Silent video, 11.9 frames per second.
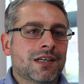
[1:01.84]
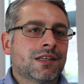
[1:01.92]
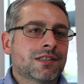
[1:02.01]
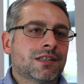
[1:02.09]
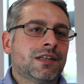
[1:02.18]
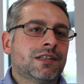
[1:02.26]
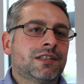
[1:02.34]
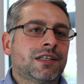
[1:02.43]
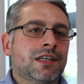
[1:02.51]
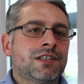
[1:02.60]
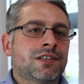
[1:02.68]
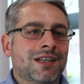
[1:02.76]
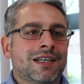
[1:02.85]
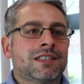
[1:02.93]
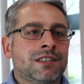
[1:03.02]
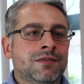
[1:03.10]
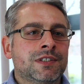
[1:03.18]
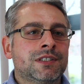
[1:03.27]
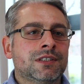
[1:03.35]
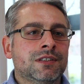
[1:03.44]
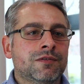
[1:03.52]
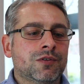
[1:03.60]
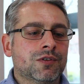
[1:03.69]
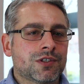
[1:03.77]
as an educational
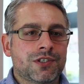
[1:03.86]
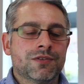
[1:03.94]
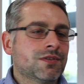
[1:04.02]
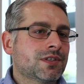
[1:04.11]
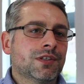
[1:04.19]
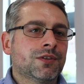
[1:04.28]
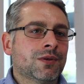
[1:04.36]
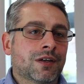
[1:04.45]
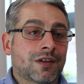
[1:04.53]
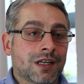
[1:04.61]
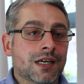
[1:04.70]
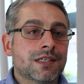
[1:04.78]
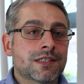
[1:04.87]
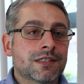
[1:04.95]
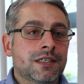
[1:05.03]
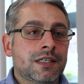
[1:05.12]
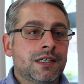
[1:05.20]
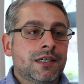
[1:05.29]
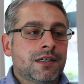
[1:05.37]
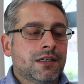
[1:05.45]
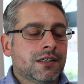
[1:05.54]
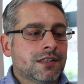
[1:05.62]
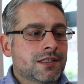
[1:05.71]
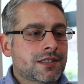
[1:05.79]
activity for students to do out of class.
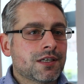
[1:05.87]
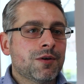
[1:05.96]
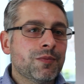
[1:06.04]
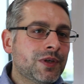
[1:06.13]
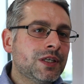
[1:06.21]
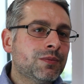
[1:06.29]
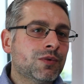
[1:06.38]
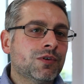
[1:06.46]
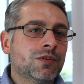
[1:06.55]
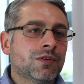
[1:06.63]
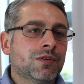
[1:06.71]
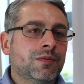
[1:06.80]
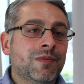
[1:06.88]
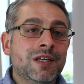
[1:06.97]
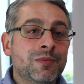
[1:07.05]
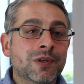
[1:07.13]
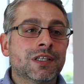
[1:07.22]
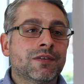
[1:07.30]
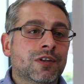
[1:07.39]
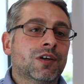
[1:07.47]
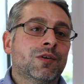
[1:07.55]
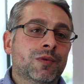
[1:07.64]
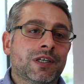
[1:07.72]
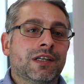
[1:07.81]
Some people may believe that
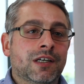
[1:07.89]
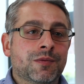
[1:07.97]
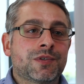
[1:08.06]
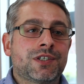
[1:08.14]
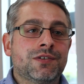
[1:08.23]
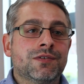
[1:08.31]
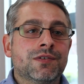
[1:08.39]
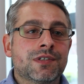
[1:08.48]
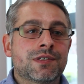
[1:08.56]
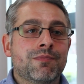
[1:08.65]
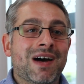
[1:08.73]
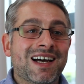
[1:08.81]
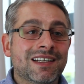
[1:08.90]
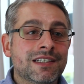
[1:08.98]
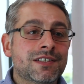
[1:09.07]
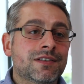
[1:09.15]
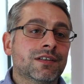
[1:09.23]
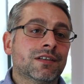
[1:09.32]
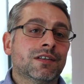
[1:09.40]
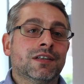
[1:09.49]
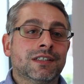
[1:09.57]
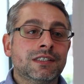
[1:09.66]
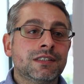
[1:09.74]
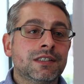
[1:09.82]
homework can help students manage their
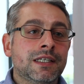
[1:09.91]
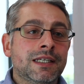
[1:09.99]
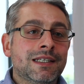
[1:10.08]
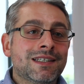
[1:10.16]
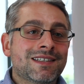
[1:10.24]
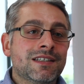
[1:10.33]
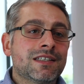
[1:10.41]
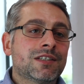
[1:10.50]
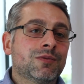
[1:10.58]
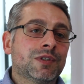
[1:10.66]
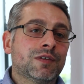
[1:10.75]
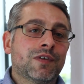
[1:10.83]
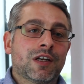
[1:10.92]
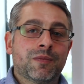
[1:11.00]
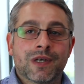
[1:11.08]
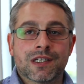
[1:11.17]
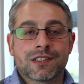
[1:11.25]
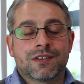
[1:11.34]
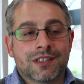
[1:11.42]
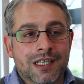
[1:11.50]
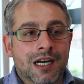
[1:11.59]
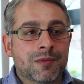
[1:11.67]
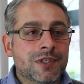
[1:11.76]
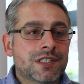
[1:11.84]
learning, since it will develop better study
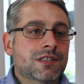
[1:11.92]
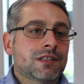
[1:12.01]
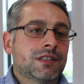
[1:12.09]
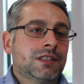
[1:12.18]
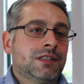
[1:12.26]
habits.